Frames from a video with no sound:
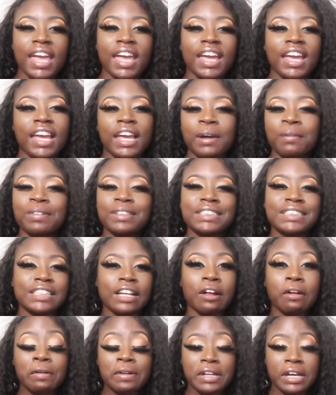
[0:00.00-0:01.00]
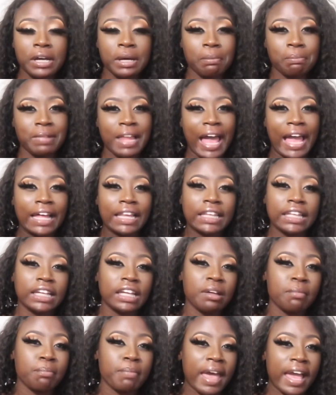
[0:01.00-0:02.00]
it was so dumb, like,
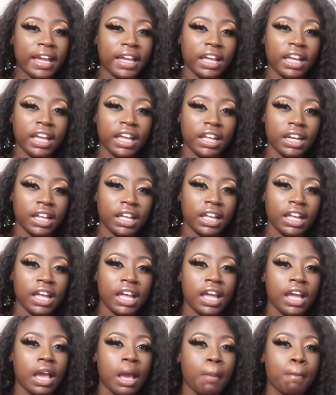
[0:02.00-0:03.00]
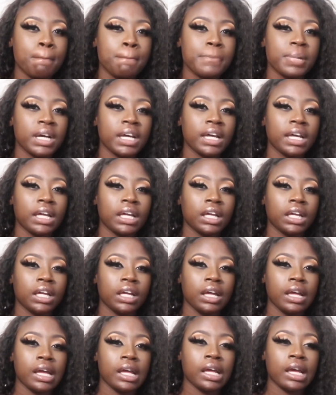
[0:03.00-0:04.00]
looking back at it, but
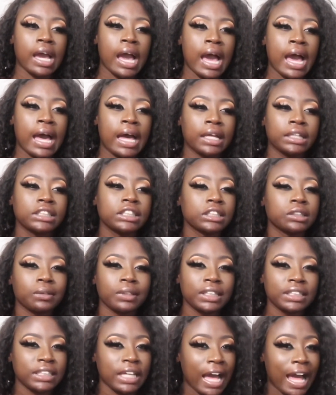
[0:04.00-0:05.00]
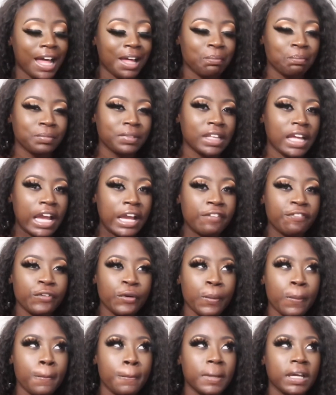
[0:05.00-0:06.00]
I just want to say I'm
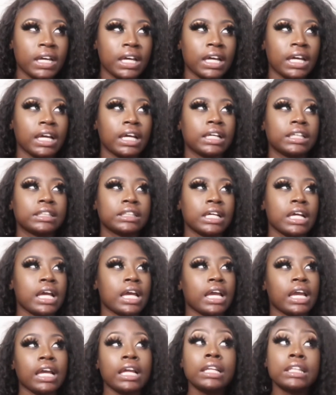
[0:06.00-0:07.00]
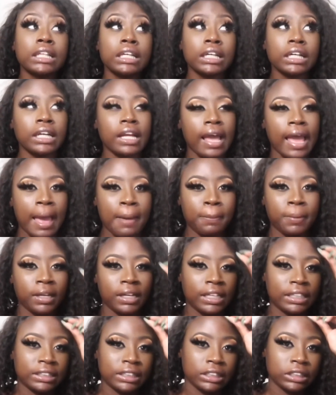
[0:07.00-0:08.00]
thankful because anything could have happened
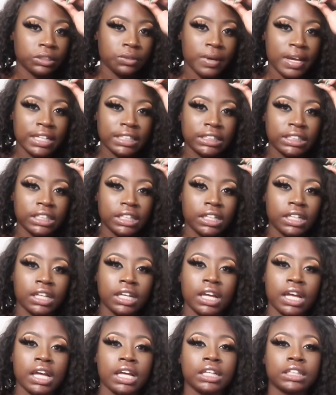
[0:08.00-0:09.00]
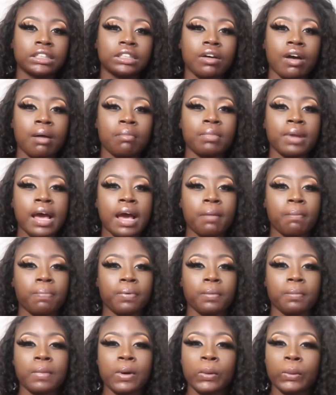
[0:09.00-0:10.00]
in that situation. So I'm not
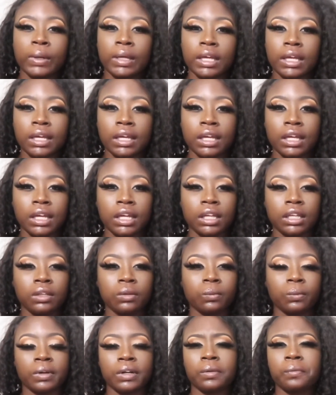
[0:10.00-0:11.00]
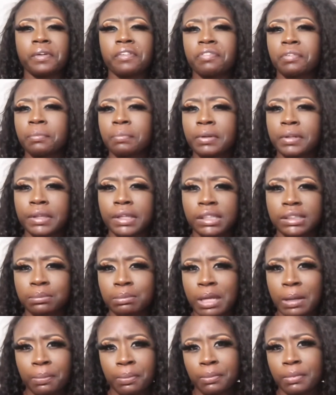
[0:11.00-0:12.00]
promoting running away from police. I'm
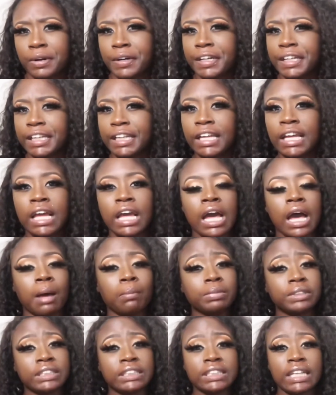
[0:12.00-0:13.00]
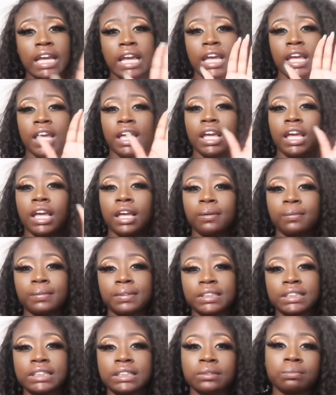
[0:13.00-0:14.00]
not promoting that. I'm just saying it
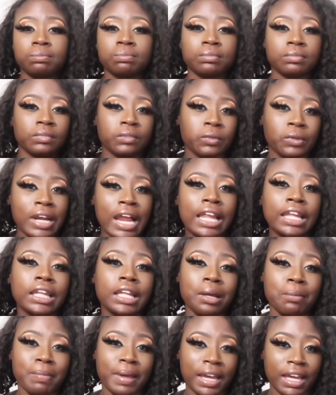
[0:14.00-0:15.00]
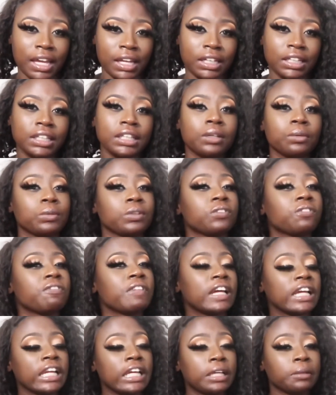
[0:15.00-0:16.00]
was, when I look back at it, it was
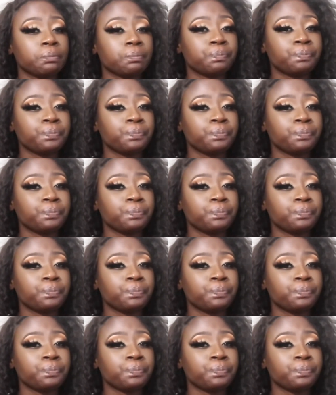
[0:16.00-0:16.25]
funny.